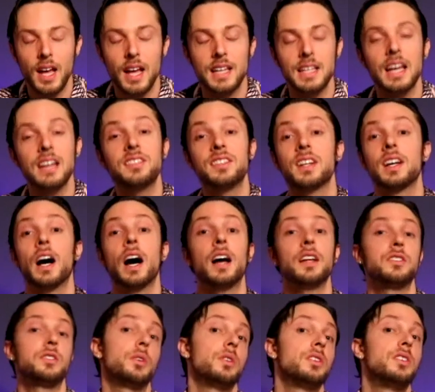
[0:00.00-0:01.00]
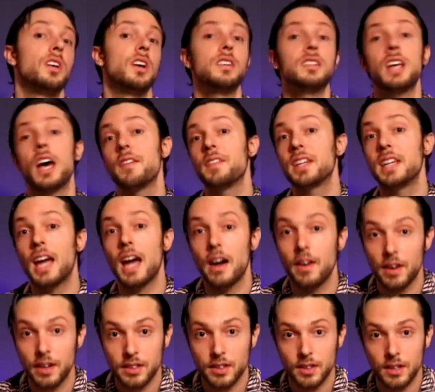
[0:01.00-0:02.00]
Yes, the console does have a
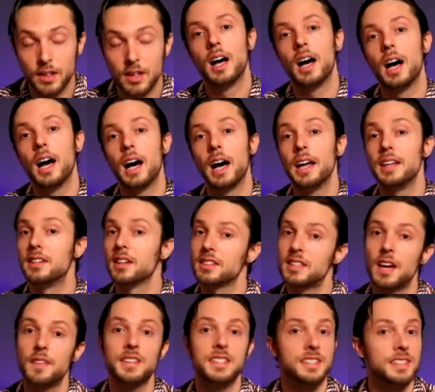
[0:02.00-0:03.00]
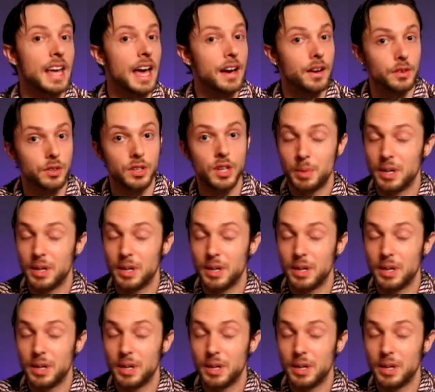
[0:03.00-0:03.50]
character, uh, it does have a sound,